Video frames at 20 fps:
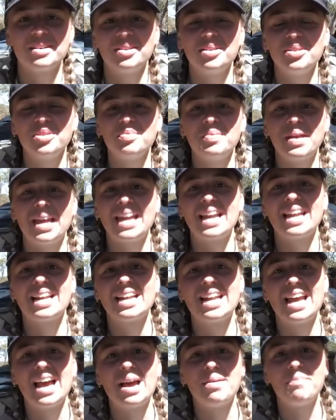all
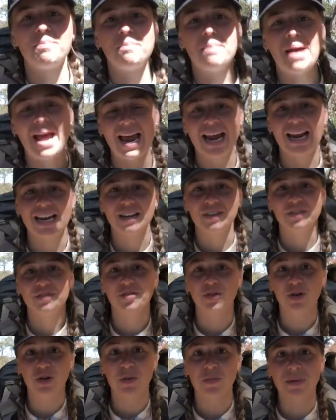been made
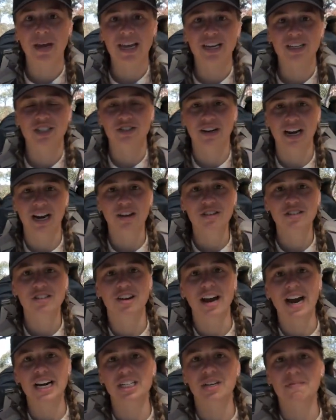for the Peaks Trail, so
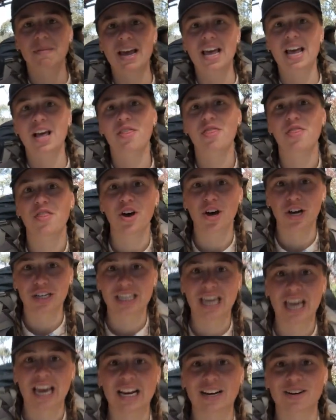they're actually making
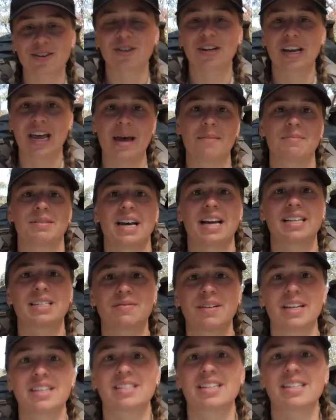13 new campsites
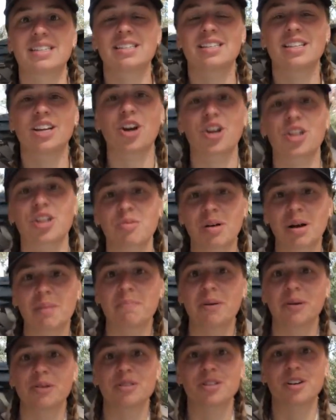for this. This is the only one
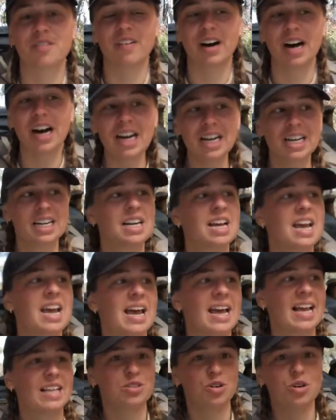built so far.
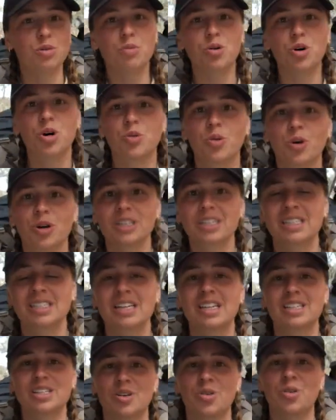It's all
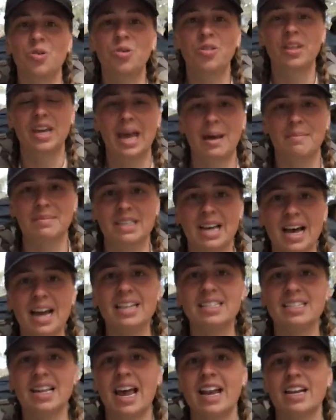boardwalked to all the
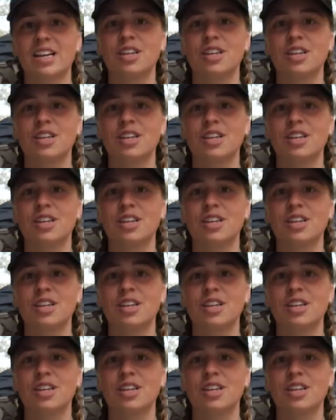campsites, and